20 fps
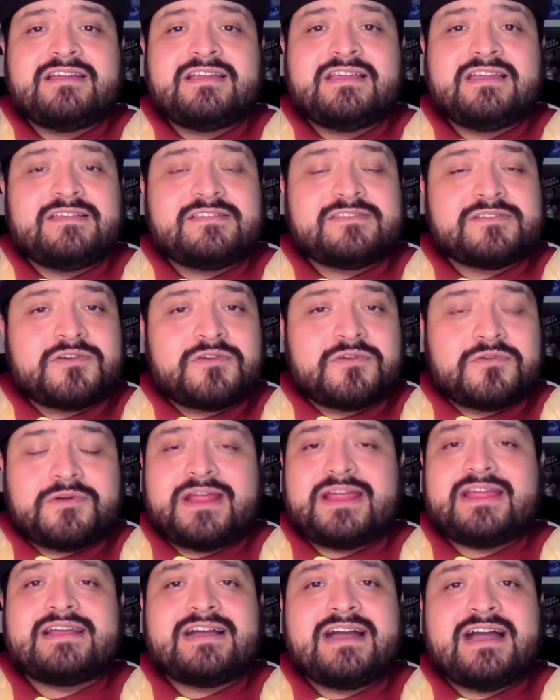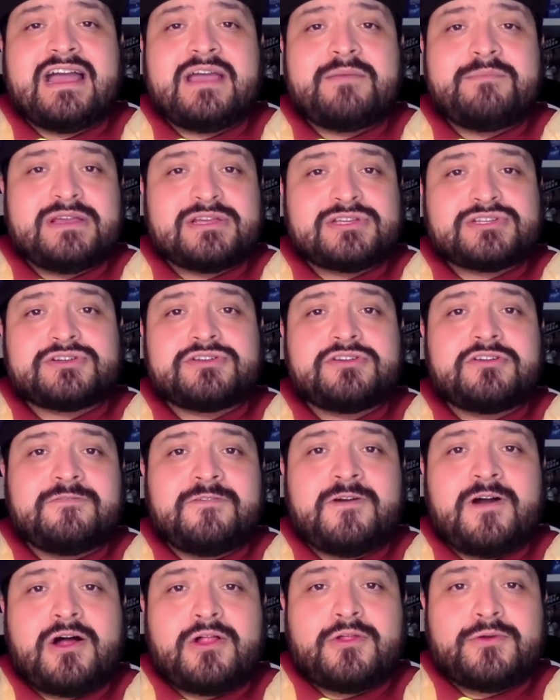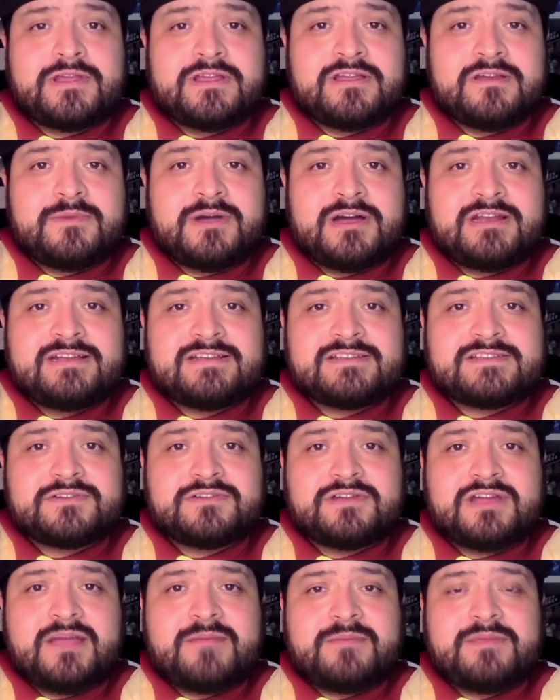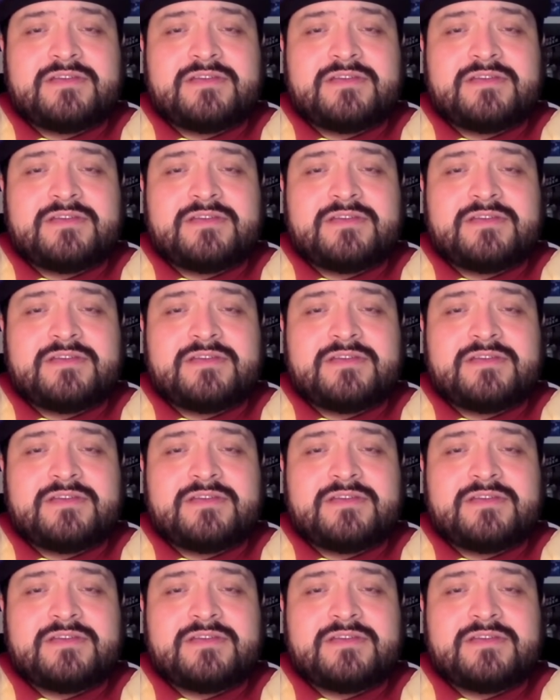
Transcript: He's a great guy. Make sure you're following him on Instagram.